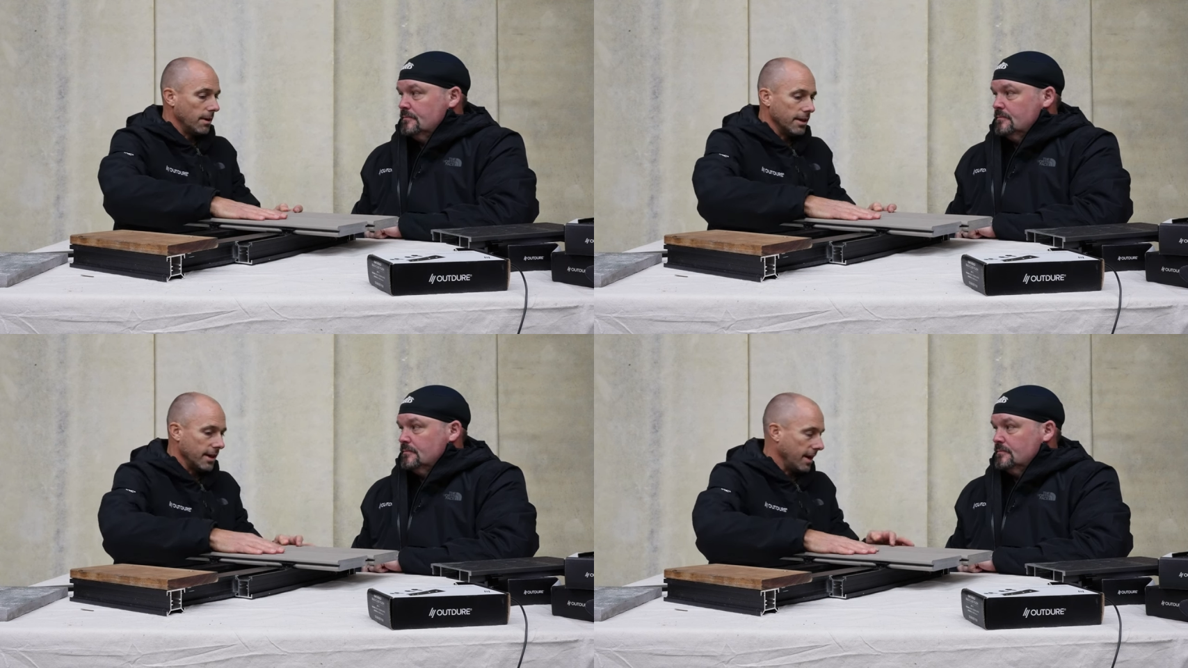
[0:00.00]

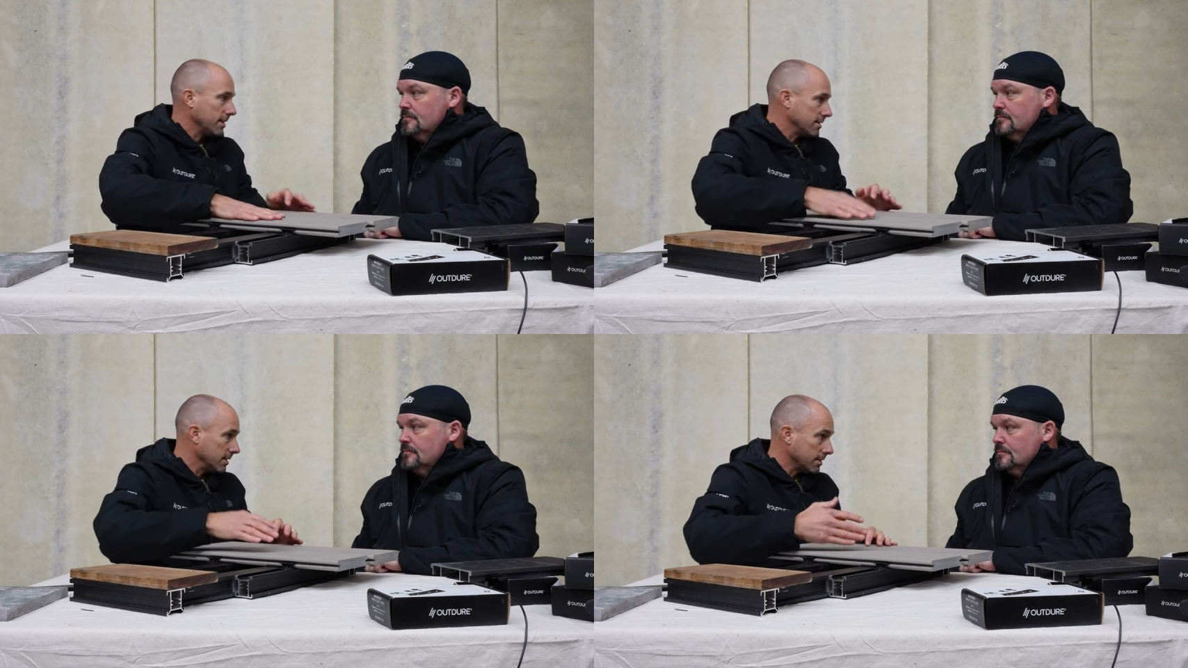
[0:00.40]
Speaker 1: either
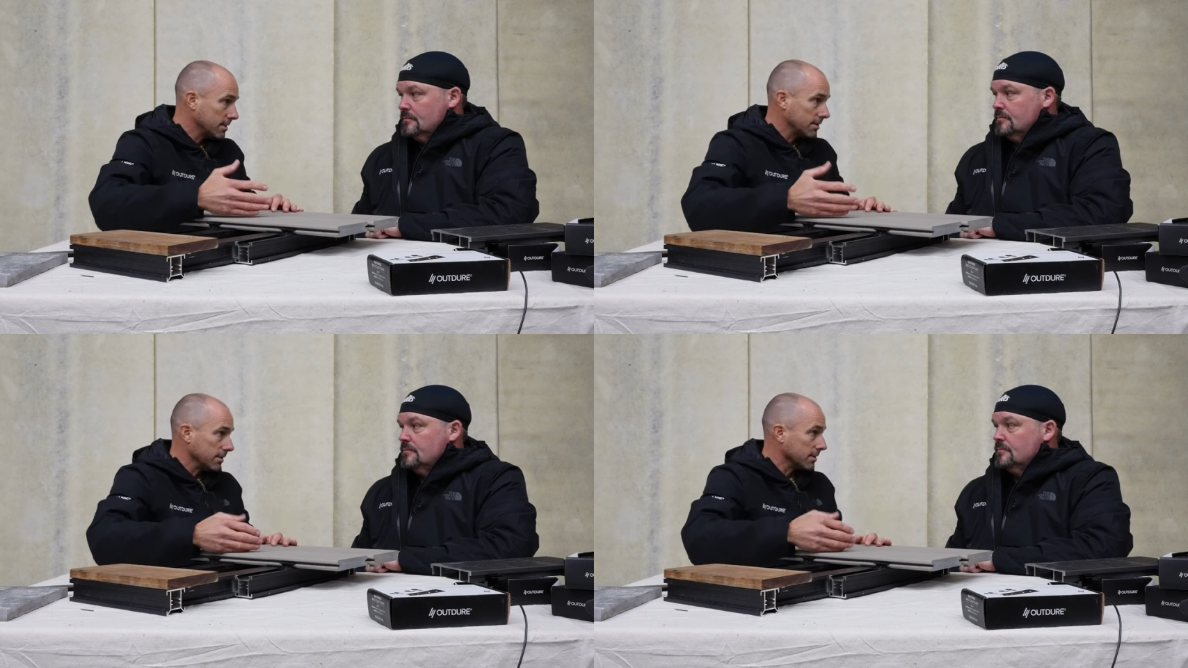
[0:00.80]
access
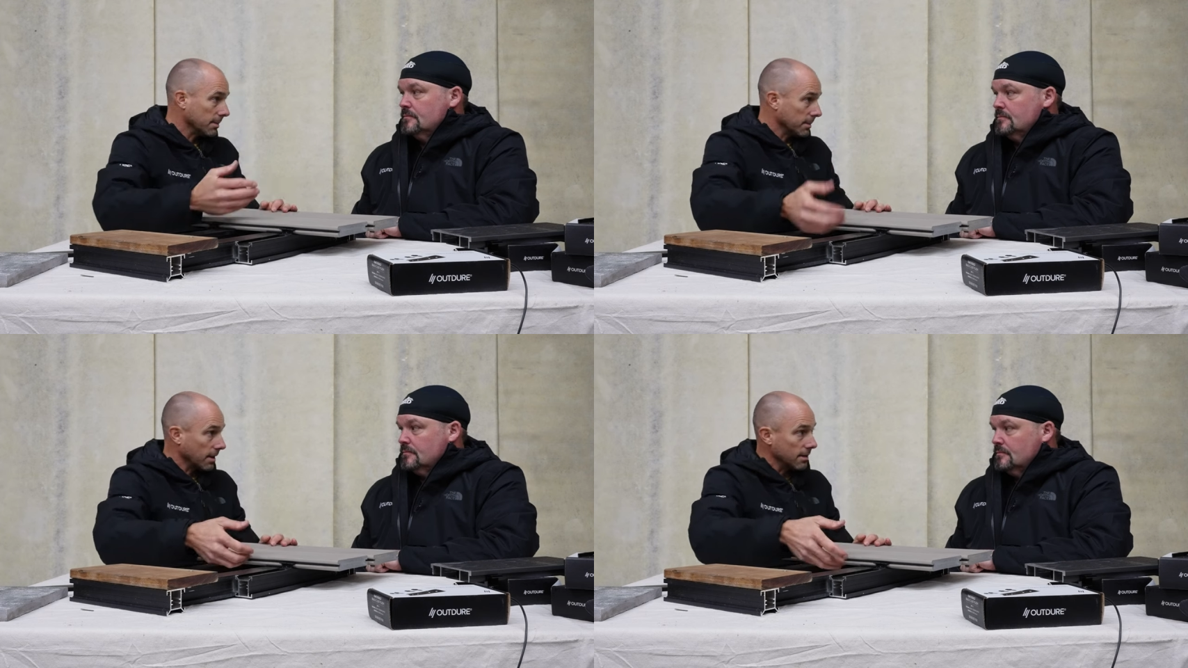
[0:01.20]
to
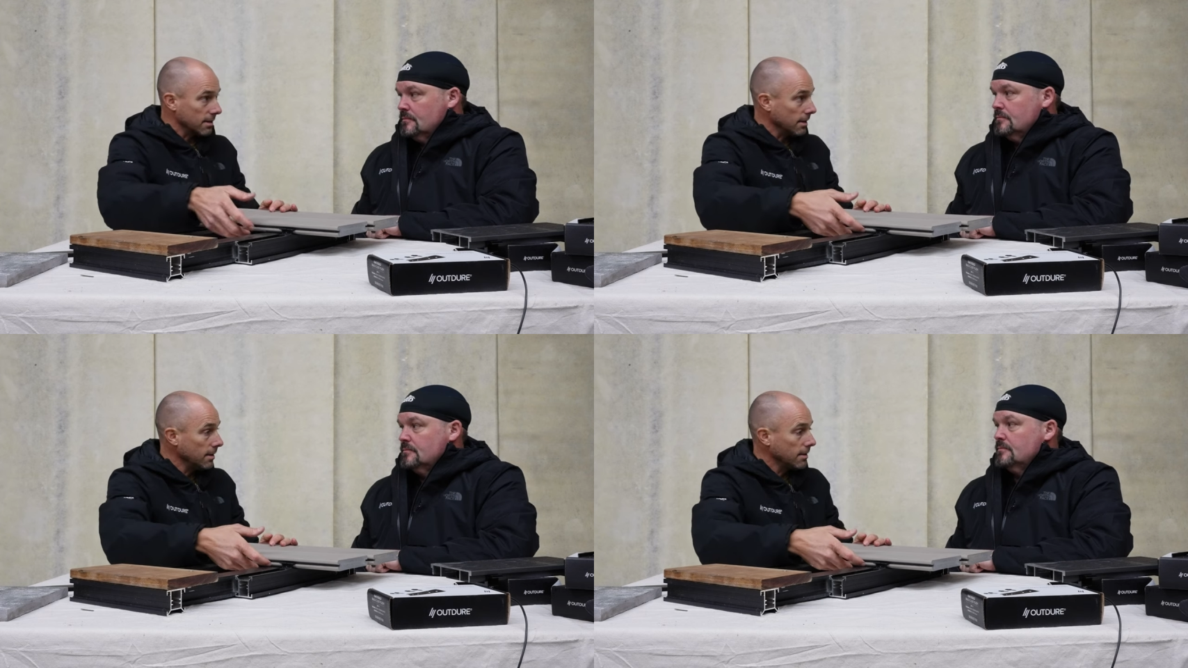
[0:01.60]
something
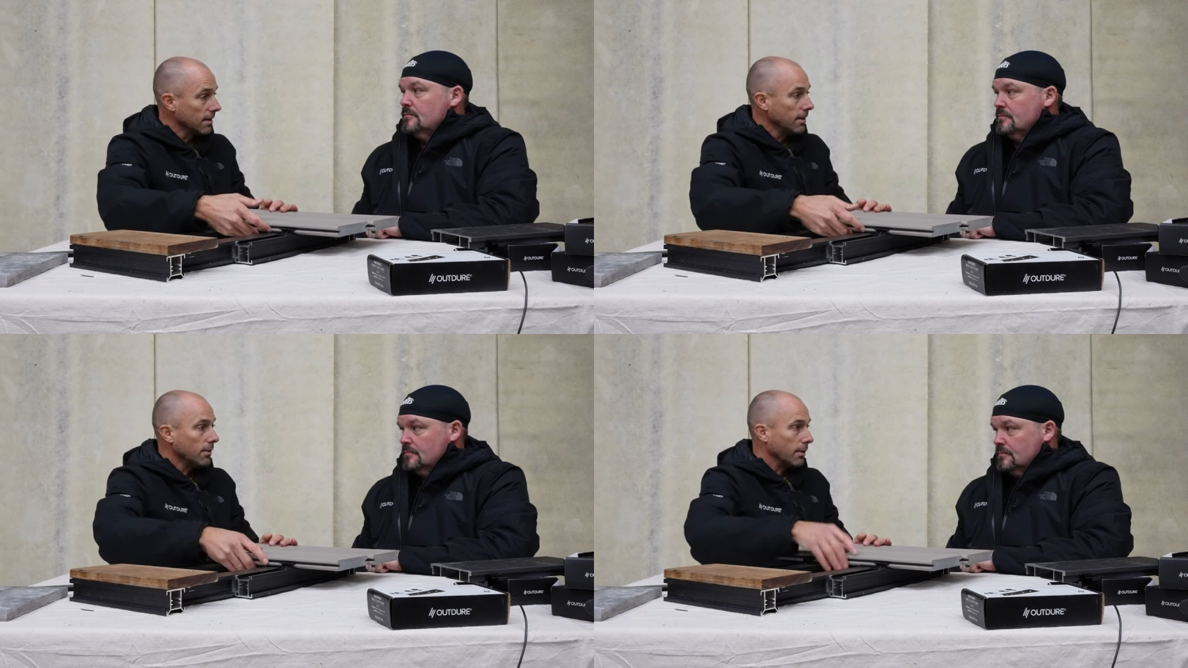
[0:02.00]
underneath, mm-hmm.